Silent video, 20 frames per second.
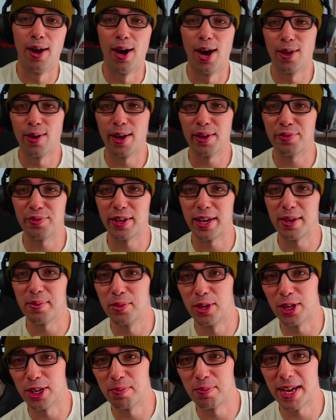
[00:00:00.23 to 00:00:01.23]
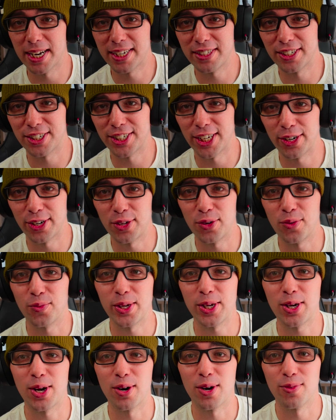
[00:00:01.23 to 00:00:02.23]
All right, fam, welcome back to the channel.
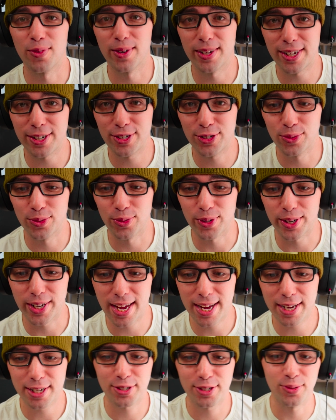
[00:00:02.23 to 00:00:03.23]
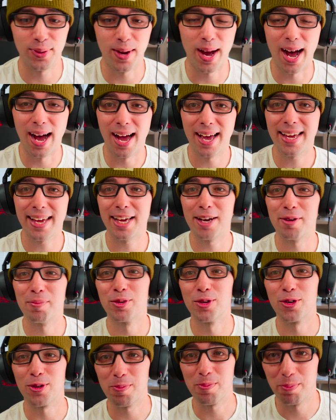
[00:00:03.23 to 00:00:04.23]
We are ready to react to I Am
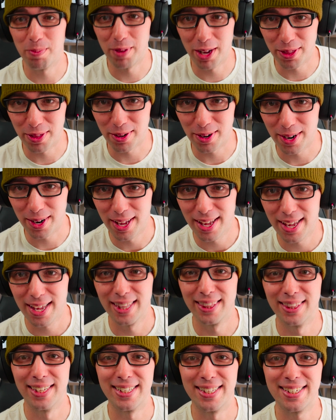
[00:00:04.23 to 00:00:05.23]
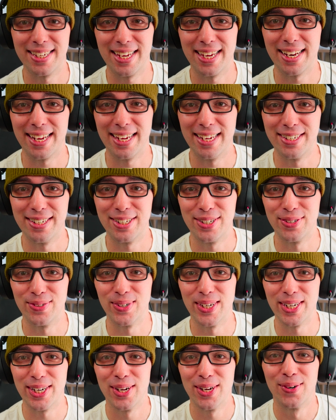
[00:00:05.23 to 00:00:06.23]
Your Mother. Let's get
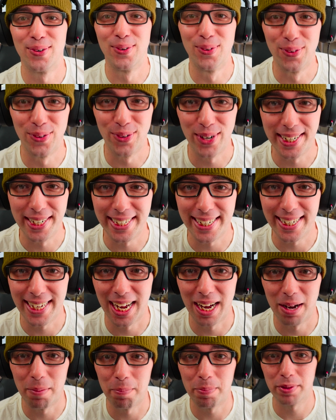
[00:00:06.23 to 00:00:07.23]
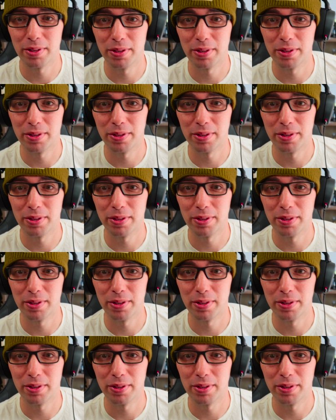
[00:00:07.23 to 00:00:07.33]
into it. Ready up.